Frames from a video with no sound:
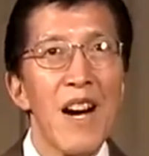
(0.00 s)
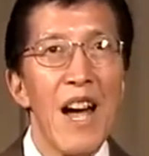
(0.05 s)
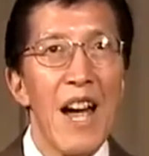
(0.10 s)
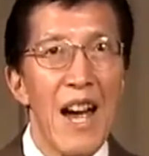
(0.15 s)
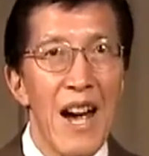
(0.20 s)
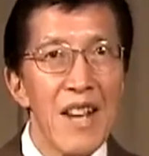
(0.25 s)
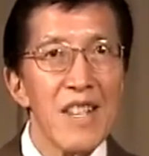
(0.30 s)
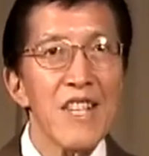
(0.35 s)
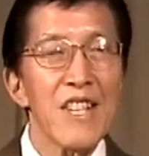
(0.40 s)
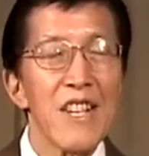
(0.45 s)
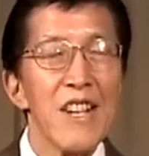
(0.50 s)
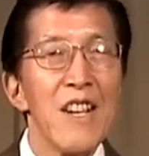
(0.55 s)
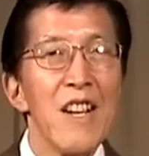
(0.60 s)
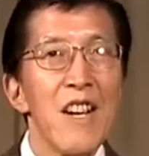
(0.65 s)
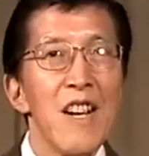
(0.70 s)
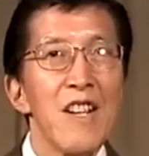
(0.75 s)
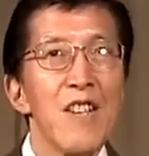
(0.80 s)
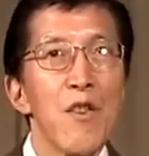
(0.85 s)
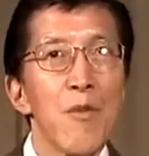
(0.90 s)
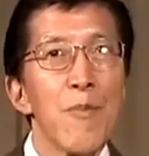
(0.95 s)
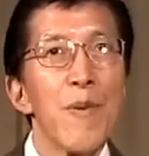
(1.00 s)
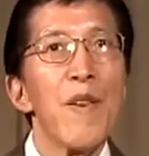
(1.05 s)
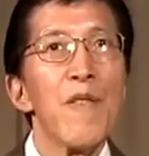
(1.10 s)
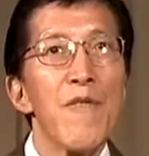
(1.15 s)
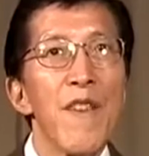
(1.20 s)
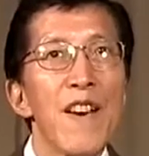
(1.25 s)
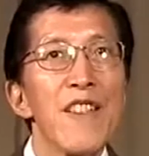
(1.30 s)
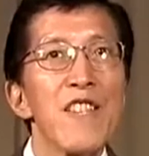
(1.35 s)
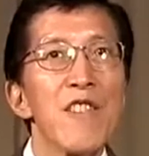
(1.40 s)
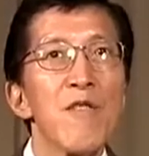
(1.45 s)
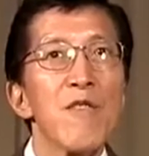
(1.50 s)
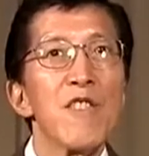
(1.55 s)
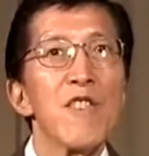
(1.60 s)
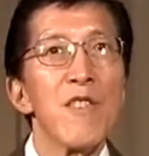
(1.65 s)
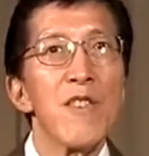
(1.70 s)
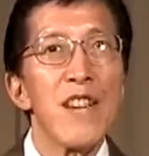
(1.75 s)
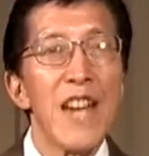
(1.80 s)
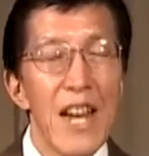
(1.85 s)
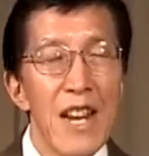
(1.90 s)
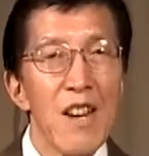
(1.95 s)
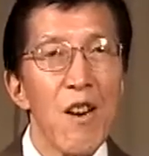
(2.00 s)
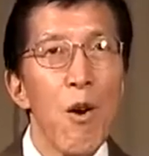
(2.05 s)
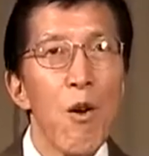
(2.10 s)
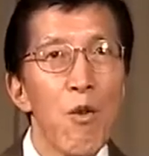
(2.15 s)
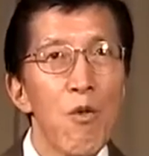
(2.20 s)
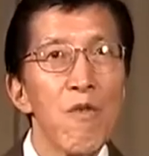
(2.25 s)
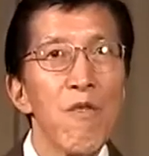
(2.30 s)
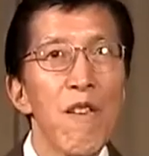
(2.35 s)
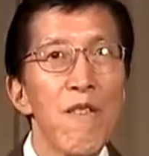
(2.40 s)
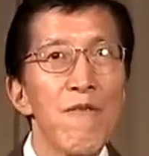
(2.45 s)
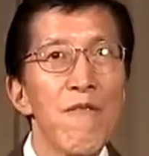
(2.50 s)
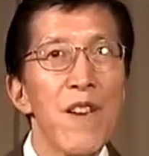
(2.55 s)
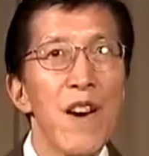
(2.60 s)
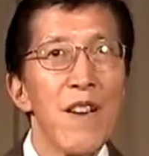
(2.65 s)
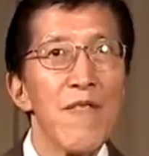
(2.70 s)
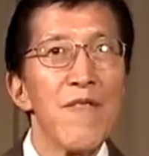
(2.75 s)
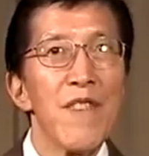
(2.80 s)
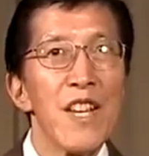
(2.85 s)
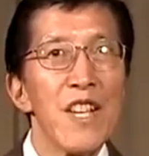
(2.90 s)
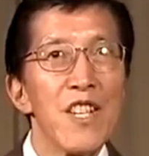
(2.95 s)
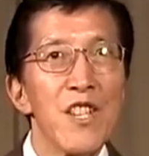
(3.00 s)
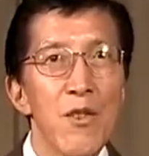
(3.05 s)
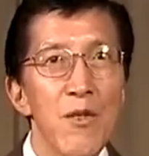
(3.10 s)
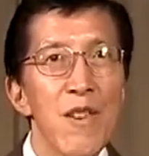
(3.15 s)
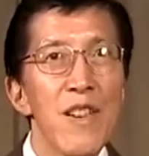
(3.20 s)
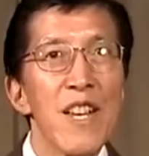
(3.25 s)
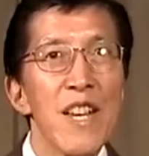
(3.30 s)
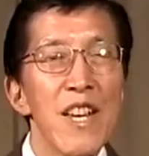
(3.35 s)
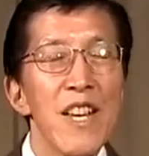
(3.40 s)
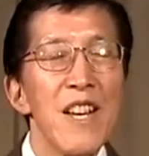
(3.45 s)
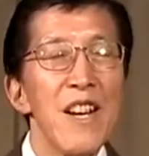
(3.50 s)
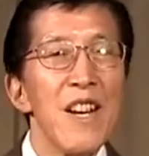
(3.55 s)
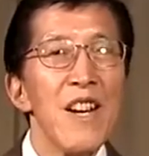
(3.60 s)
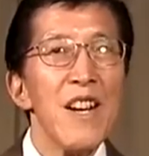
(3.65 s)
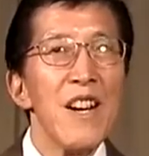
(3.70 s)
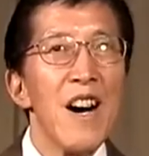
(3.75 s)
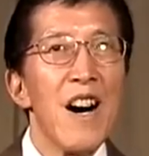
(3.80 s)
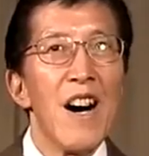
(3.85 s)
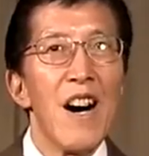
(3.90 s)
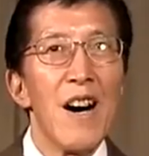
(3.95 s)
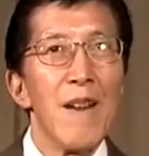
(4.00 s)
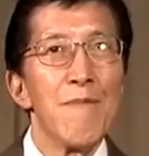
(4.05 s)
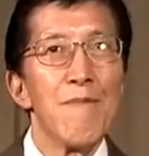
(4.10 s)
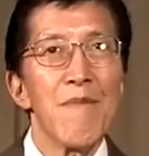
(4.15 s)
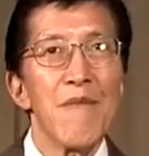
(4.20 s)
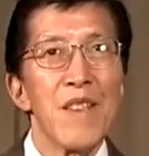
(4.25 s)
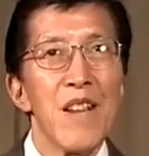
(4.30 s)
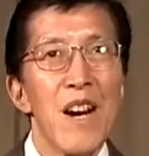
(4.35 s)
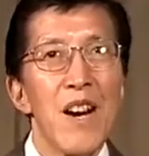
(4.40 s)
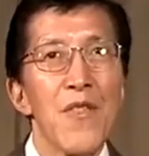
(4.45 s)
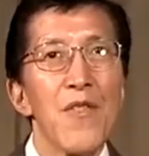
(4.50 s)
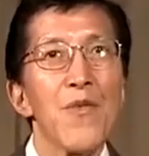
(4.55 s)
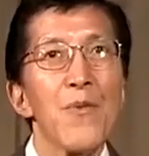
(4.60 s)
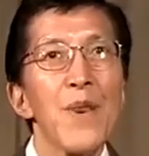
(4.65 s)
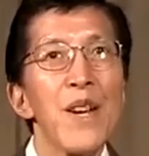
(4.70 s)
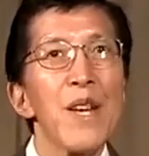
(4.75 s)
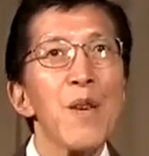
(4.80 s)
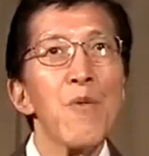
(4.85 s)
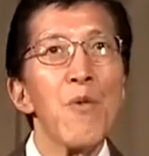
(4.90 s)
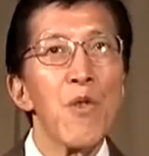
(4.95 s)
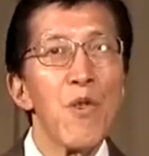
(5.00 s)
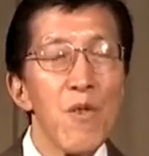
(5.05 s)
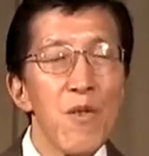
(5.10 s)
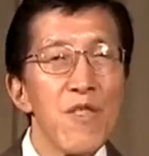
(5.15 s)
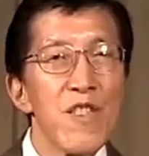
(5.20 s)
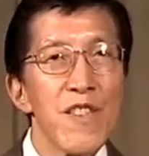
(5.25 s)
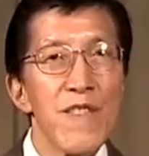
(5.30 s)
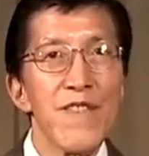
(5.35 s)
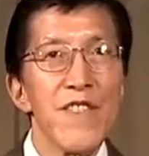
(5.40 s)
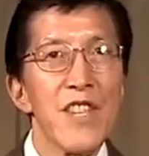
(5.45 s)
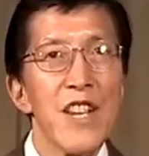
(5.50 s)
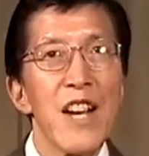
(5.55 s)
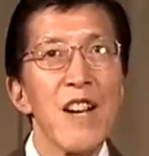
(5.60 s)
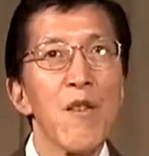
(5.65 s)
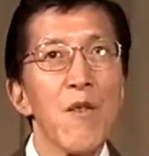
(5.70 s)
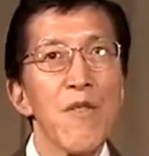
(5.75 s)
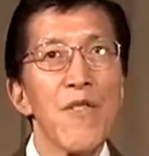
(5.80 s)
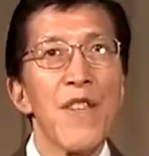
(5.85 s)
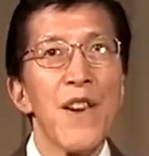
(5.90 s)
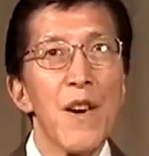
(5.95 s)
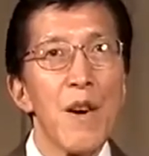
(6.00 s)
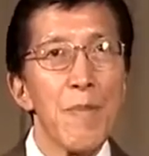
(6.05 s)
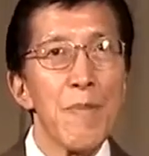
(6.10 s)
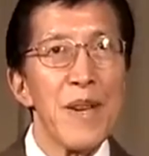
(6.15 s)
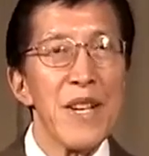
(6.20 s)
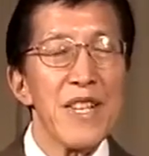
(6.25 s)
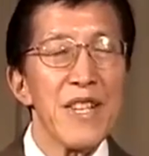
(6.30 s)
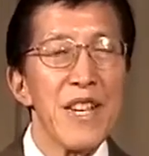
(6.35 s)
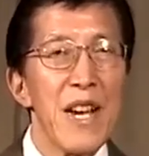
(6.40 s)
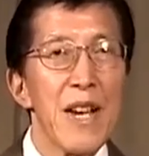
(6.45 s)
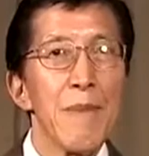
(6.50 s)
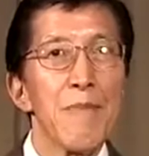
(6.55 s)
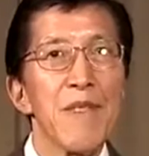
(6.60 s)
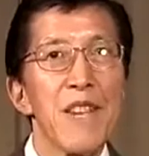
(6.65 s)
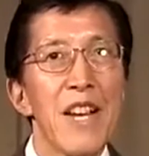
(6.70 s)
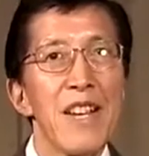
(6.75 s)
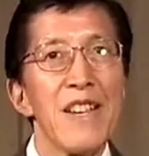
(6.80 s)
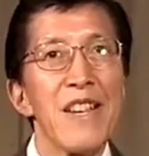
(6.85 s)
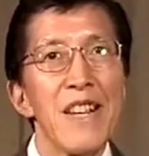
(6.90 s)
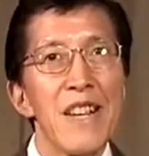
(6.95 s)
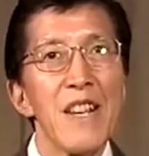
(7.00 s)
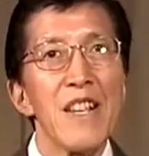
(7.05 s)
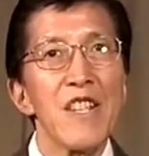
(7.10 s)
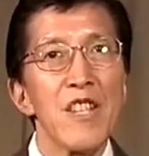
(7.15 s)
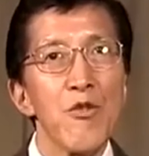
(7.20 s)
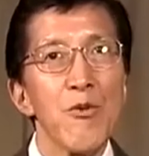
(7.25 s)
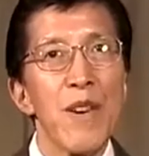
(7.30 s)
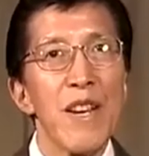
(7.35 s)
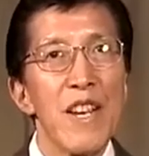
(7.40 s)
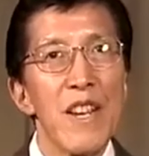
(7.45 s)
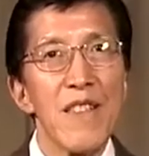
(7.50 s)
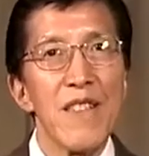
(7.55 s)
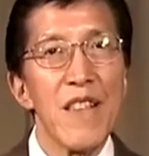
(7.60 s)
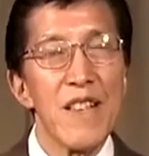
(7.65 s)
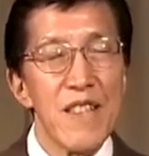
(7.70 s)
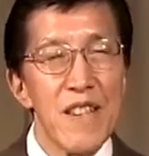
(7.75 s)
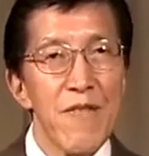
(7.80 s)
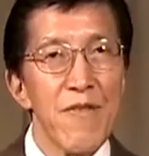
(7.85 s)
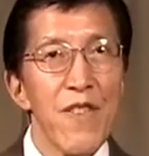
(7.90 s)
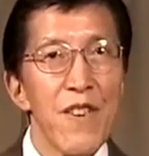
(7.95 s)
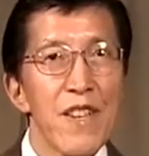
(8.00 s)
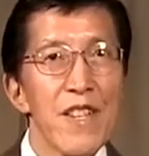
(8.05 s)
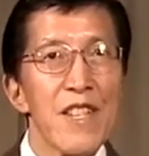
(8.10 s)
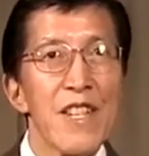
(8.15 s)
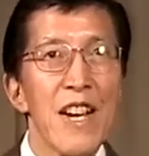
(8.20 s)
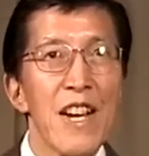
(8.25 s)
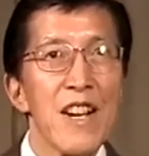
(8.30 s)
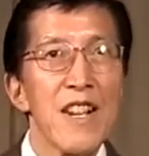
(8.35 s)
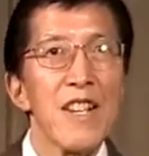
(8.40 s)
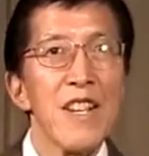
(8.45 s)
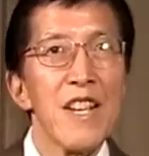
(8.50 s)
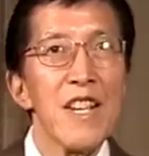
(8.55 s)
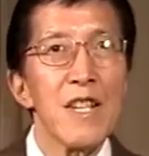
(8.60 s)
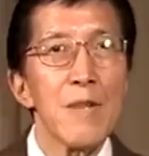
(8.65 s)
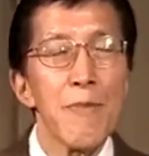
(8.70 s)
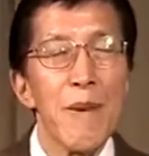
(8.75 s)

ask your professors or get hold of these early 3 Worlds of Psychotherapy tapes that illustrated the different techniques.